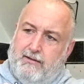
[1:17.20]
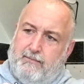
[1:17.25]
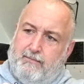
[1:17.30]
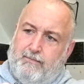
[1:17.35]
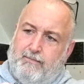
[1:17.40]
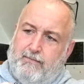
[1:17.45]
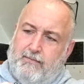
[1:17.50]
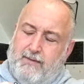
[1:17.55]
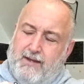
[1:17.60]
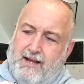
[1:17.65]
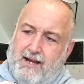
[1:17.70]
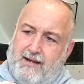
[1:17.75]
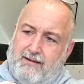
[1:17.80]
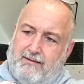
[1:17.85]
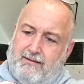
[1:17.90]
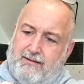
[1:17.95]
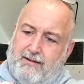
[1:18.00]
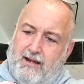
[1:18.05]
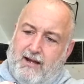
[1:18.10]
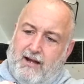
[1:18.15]
nice
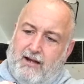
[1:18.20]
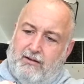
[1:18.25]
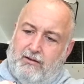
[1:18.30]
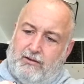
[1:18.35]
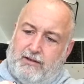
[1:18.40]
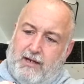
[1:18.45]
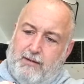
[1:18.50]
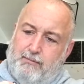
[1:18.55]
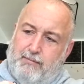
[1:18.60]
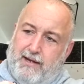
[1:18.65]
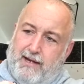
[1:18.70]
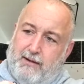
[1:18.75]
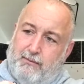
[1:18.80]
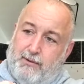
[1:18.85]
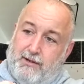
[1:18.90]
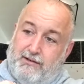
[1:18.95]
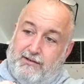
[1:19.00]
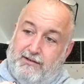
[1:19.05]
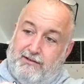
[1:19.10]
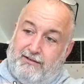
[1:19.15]
dark looking beer,
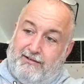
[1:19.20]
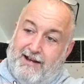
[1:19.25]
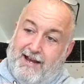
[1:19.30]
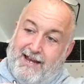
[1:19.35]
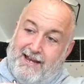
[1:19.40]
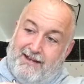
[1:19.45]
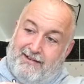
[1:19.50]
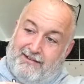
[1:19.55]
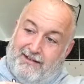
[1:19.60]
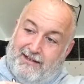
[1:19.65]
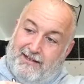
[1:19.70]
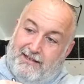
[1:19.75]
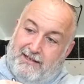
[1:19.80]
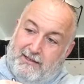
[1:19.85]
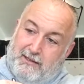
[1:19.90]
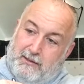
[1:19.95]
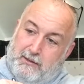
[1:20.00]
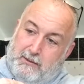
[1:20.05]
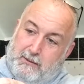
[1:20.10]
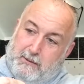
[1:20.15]
which is great. It's a
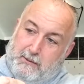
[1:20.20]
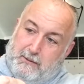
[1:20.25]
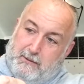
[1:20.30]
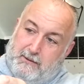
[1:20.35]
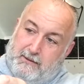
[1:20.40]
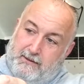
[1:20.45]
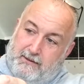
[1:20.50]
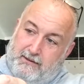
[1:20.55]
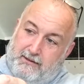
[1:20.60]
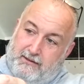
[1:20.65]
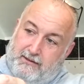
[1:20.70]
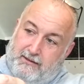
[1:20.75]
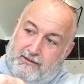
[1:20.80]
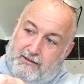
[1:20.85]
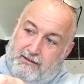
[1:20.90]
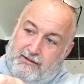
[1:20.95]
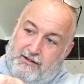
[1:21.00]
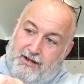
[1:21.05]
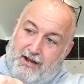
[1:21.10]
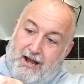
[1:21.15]

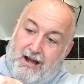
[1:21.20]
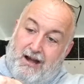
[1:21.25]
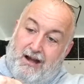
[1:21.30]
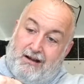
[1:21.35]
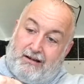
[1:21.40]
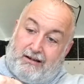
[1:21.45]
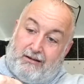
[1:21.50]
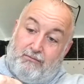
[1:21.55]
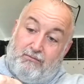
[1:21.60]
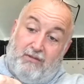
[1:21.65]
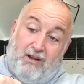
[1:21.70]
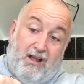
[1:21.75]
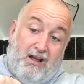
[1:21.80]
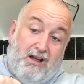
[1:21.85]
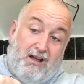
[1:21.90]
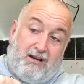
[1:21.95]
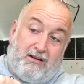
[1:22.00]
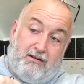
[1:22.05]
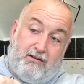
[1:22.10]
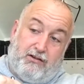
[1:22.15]
dark
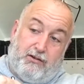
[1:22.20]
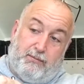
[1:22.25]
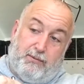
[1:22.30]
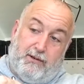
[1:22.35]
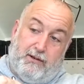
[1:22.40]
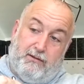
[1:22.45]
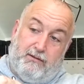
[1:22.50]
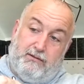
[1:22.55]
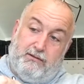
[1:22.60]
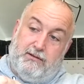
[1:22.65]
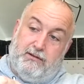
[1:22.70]
lager, I suppose.